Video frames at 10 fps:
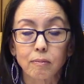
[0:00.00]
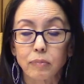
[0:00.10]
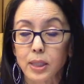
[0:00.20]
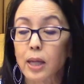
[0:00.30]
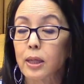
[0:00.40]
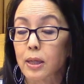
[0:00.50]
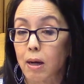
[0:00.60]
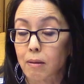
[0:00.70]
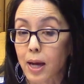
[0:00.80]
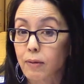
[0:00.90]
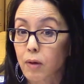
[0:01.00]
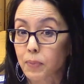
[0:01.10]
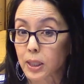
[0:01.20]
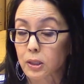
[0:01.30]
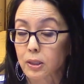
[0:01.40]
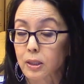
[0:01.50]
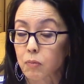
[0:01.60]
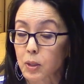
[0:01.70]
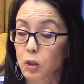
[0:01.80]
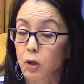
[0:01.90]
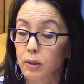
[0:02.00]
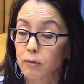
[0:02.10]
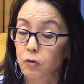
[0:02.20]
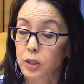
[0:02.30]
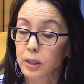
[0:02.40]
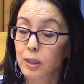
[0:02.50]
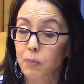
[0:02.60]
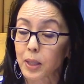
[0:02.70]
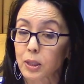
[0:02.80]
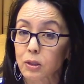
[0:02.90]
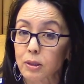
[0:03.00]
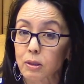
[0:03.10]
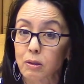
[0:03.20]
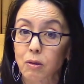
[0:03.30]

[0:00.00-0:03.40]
telling a lot of our patients, especially our infertility patients,